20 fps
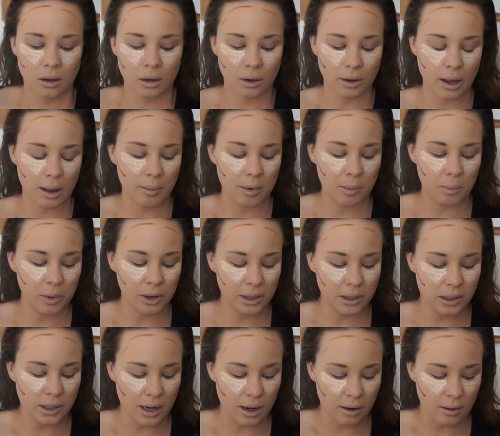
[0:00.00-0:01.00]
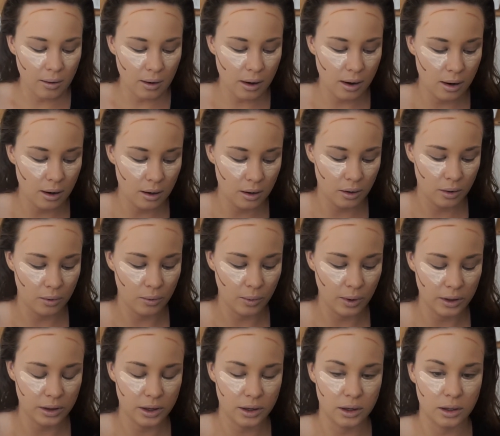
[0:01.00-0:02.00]
Okay, I'm going to blend it out
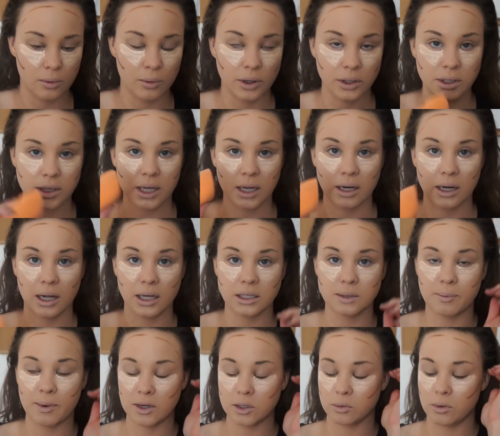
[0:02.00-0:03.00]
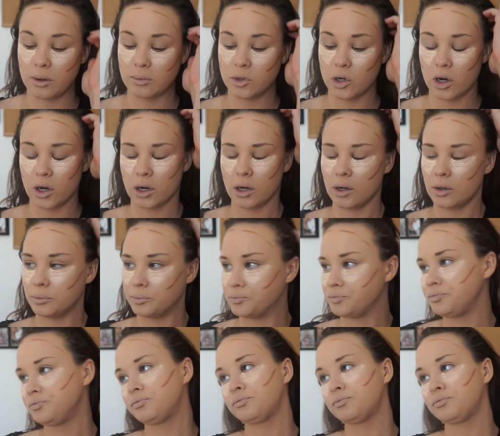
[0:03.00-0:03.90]
with the Real Technique sponge while I'm talking to you.